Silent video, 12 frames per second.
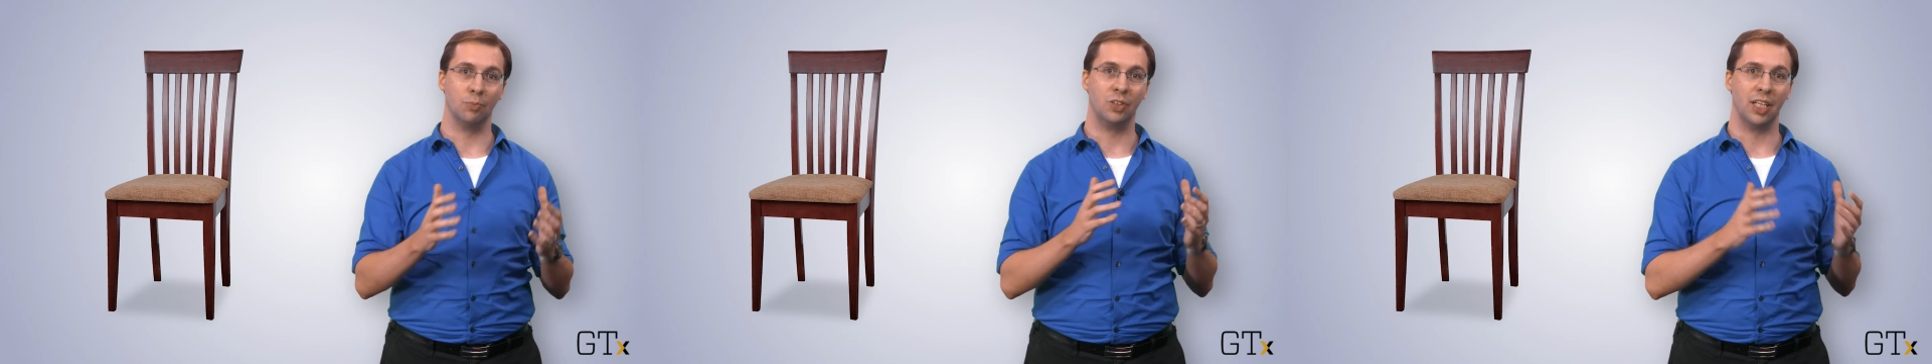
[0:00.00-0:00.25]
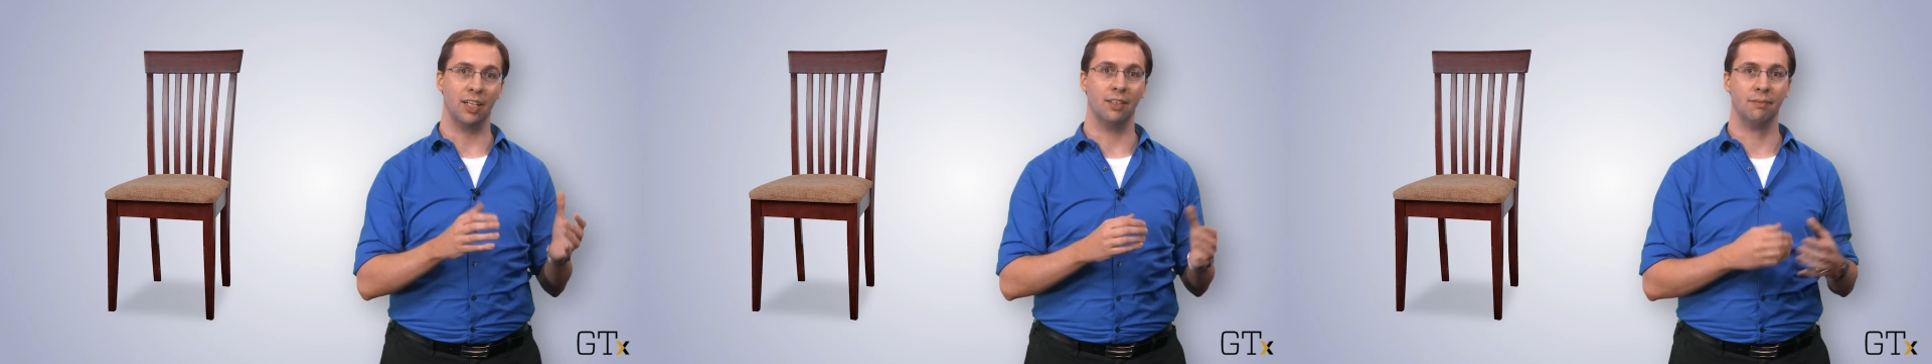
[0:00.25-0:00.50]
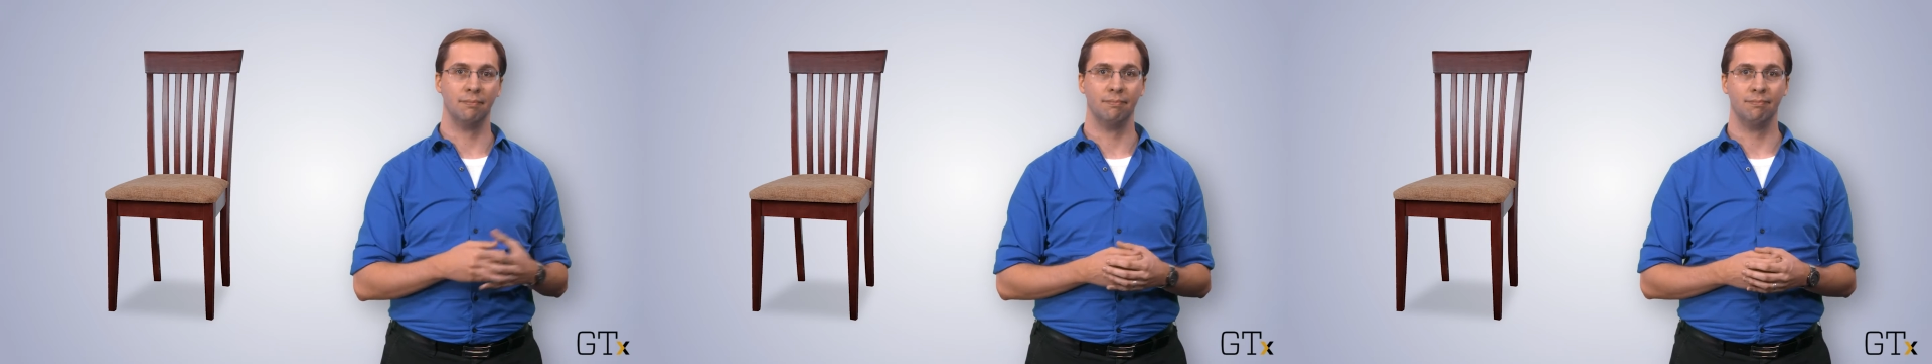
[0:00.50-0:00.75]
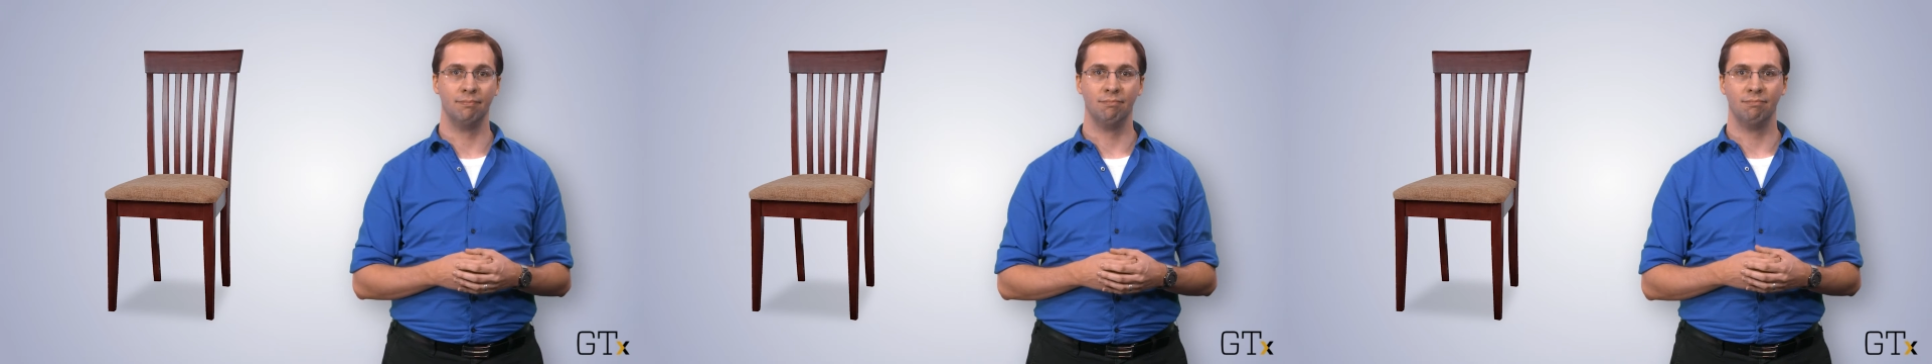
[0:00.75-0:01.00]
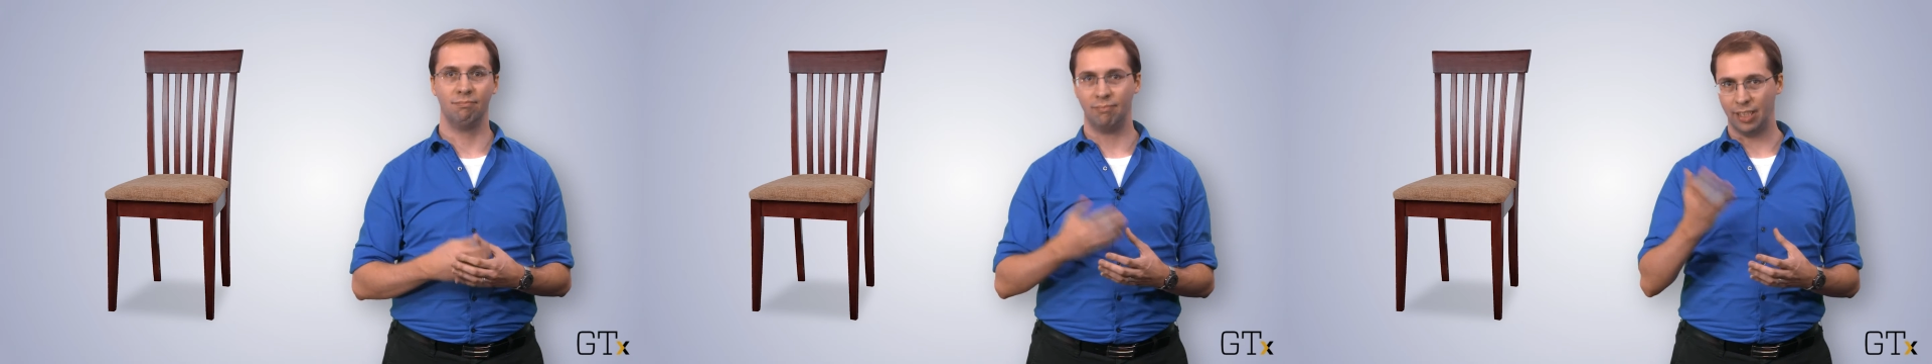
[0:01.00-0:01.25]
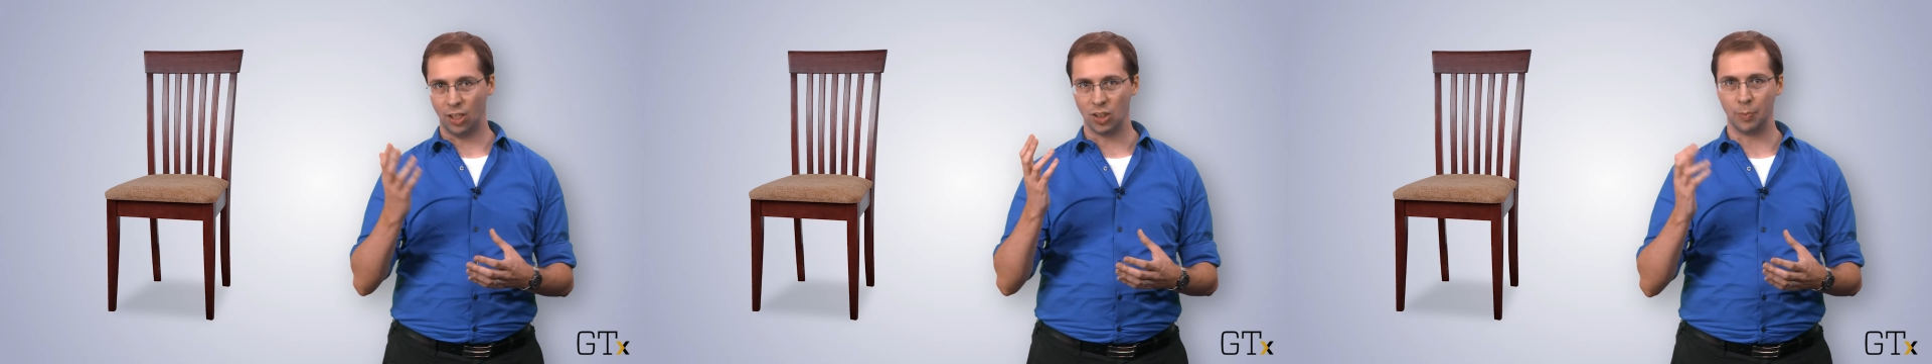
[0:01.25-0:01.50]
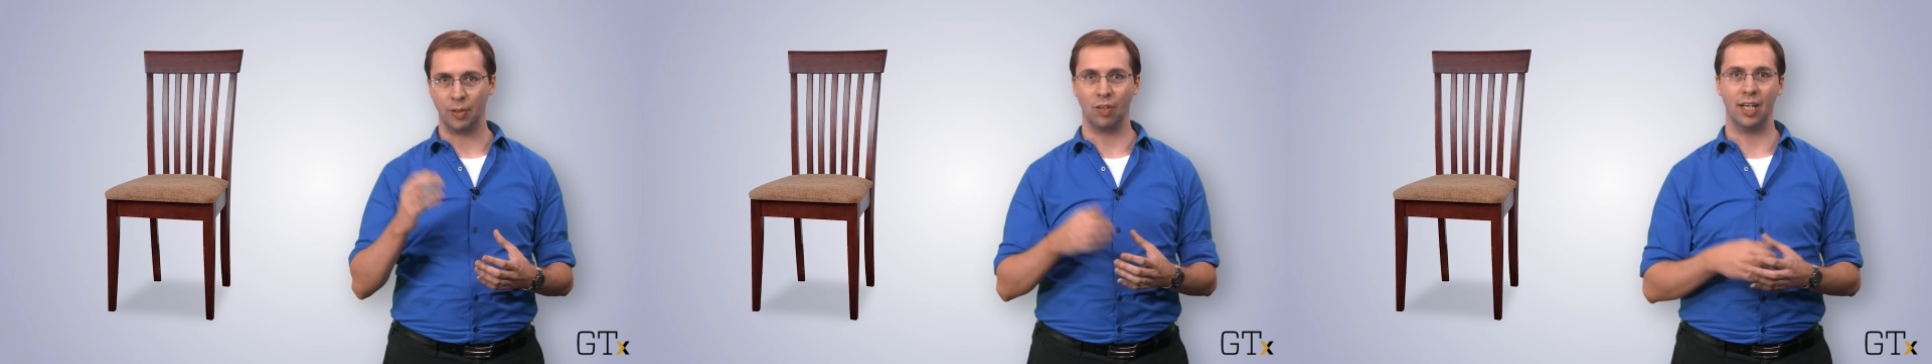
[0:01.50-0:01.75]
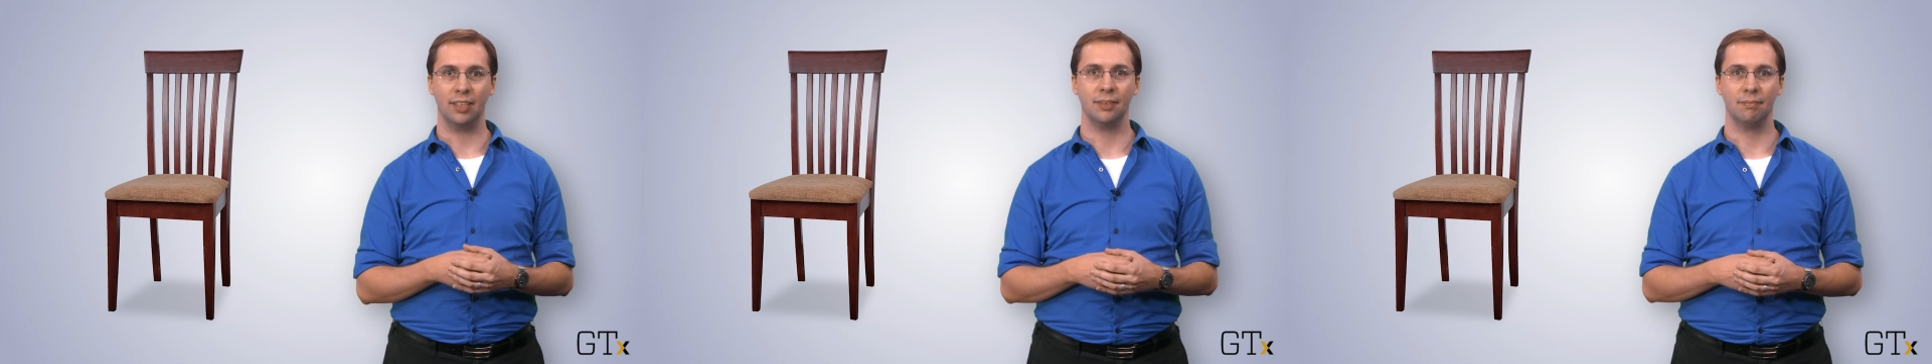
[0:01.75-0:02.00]
chair. They'd also be
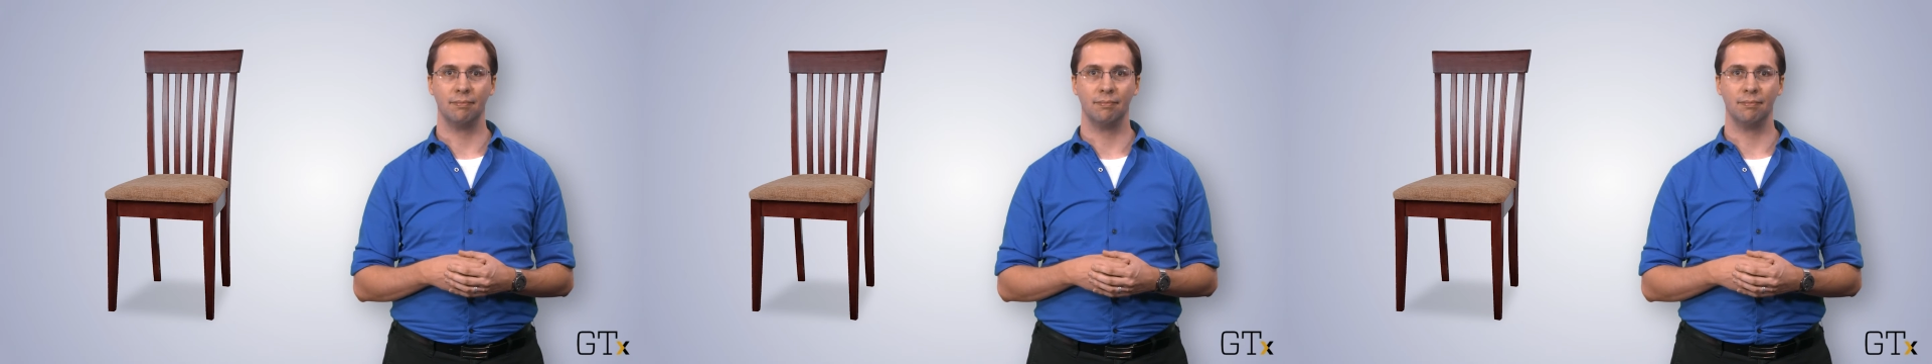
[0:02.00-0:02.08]
right.